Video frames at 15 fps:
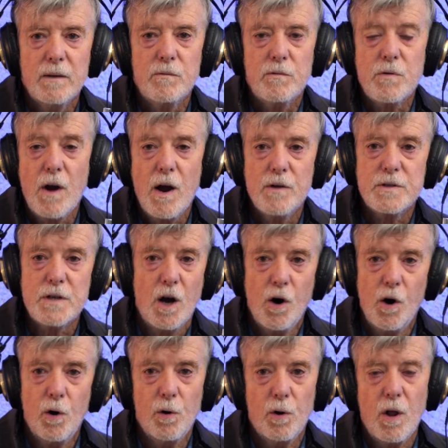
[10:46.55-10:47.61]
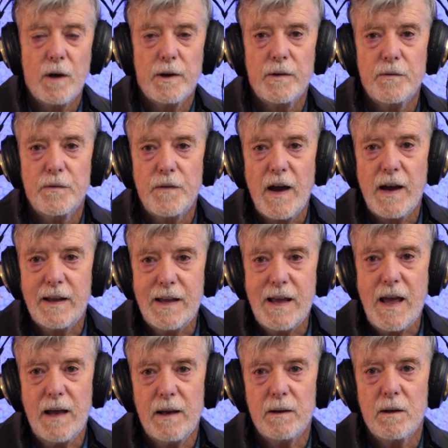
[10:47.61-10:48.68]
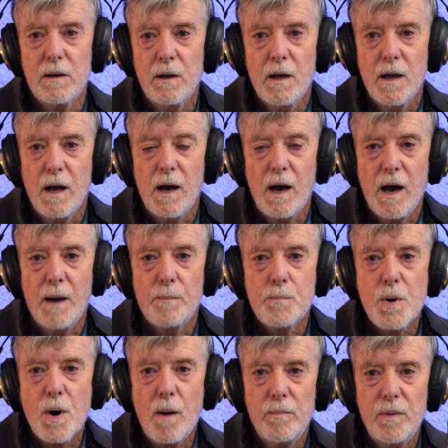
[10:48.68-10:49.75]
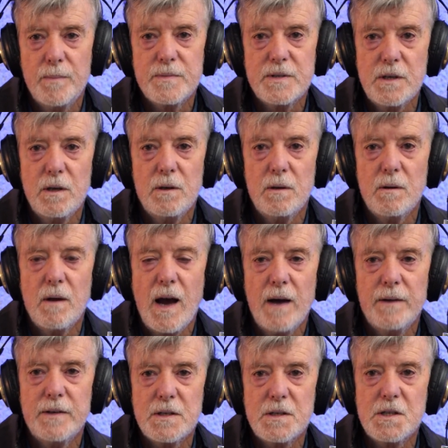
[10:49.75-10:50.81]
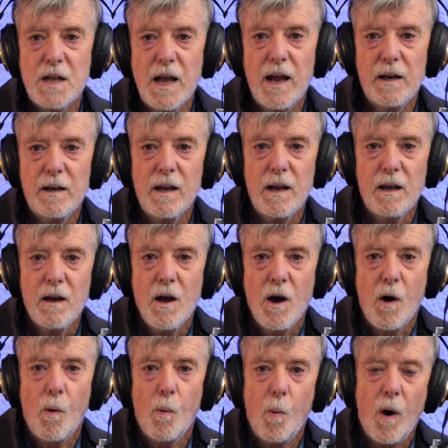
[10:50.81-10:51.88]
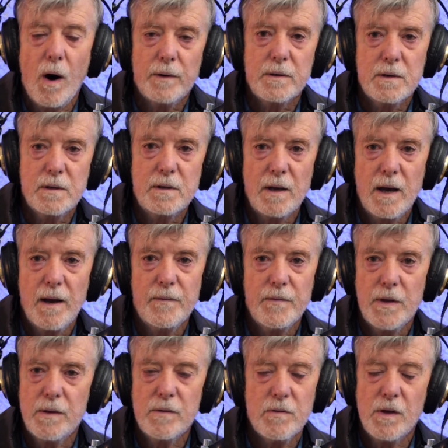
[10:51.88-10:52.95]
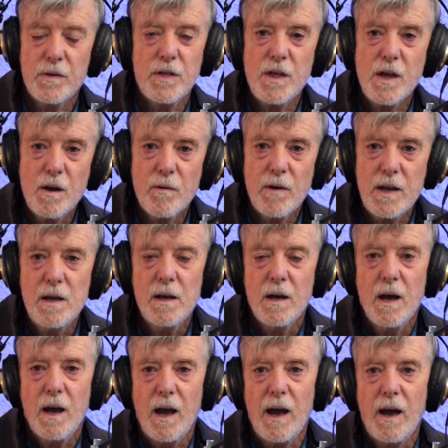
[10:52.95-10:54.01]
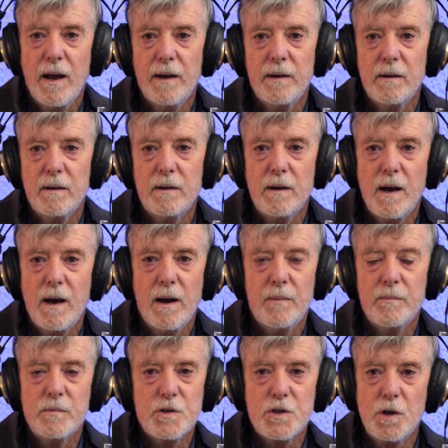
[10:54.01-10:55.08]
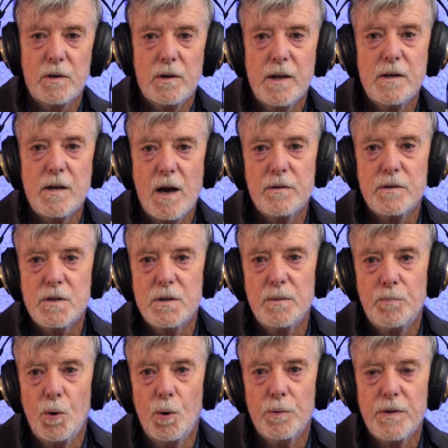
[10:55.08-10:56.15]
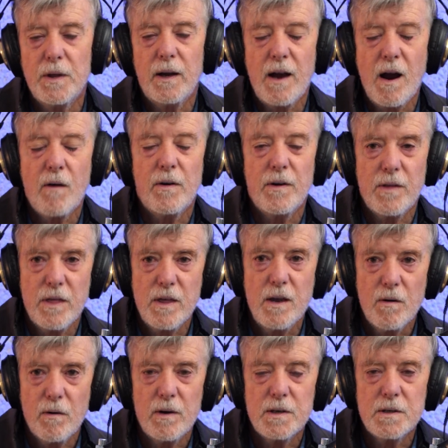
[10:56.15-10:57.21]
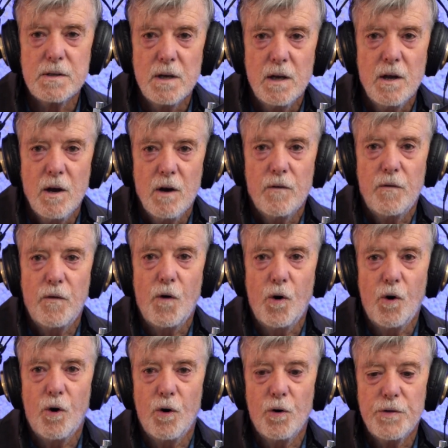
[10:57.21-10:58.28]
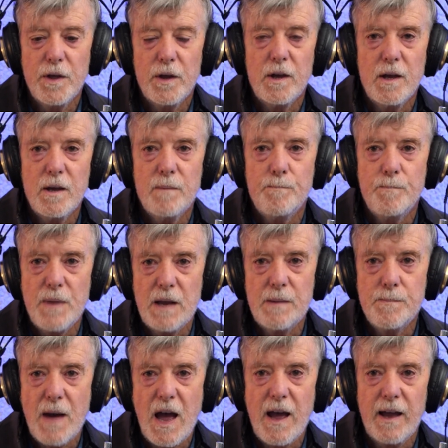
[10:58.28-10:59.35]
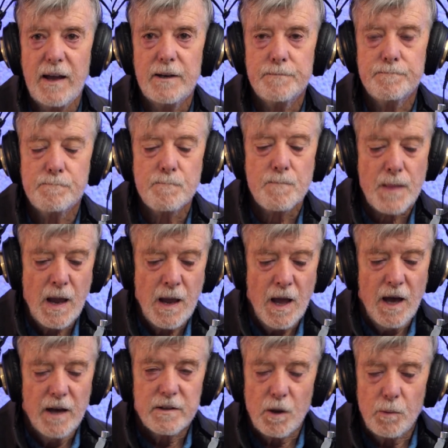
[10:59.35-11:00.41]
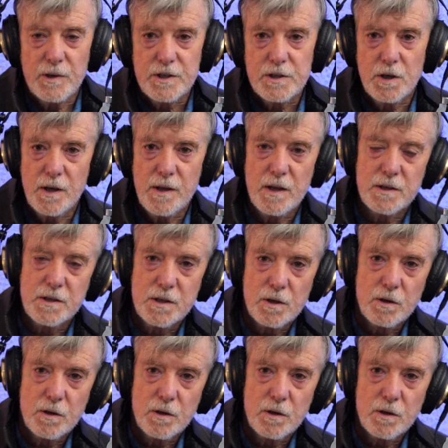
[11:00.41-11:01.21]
throws a whole lot of, again, problems in understanding what the theory, and certainly don't support the current theories for the Big Bang. So we see this